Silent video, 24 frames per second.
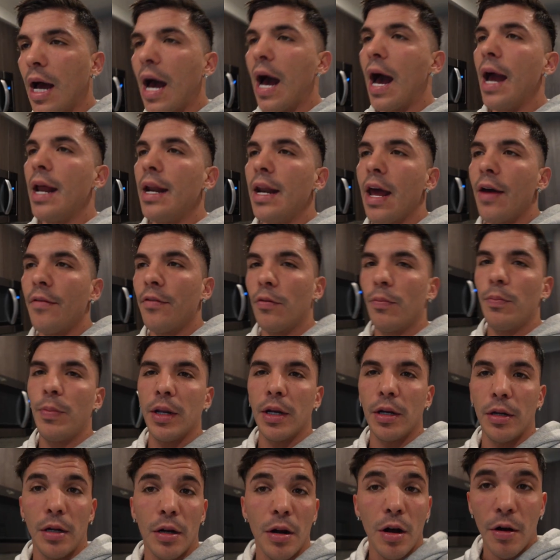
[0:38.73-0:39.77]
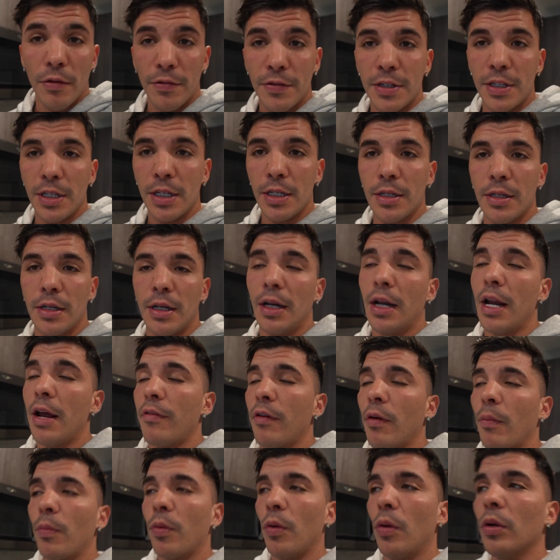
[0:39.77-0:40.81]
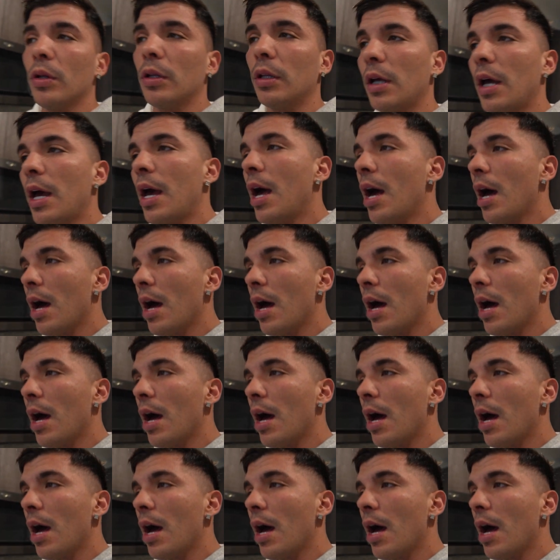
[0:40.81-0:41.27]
I never been in off season, I never bulked